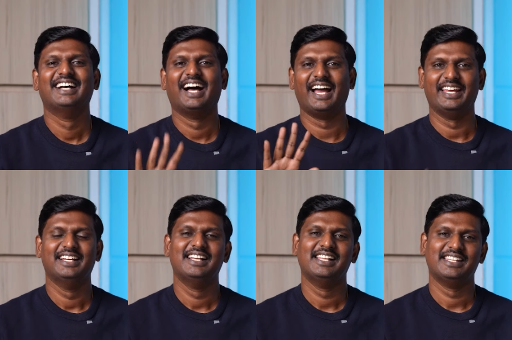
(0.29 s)
Hi,
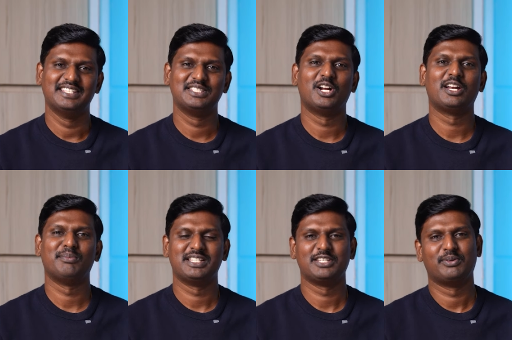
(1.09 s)
this is not a
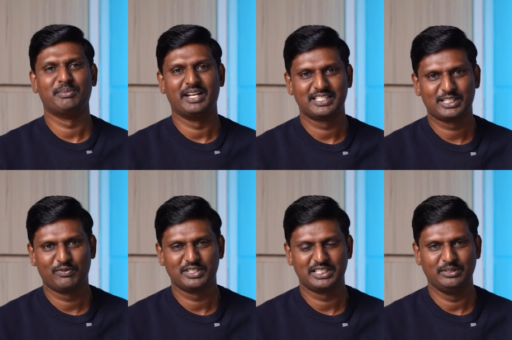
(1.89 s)
message from a desk of
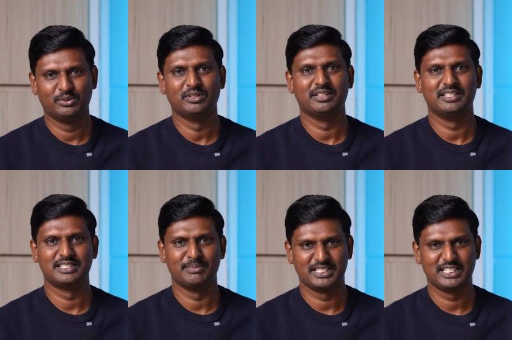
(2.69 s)
a CEO. This is
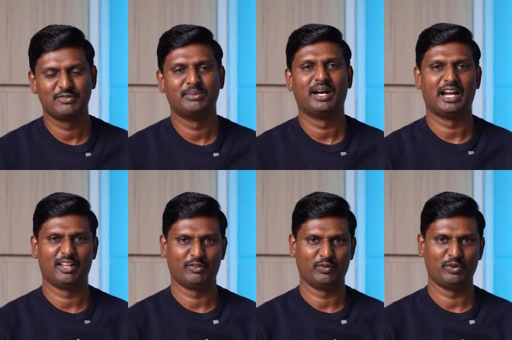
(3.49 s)
a message from Heart
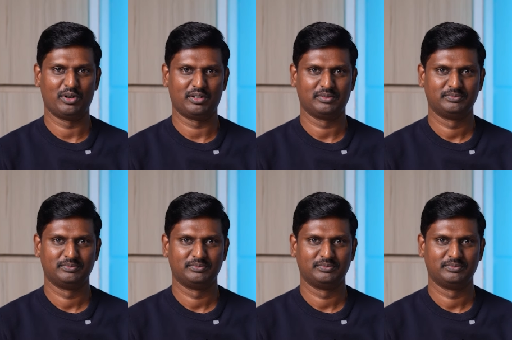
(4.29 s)
of Founder.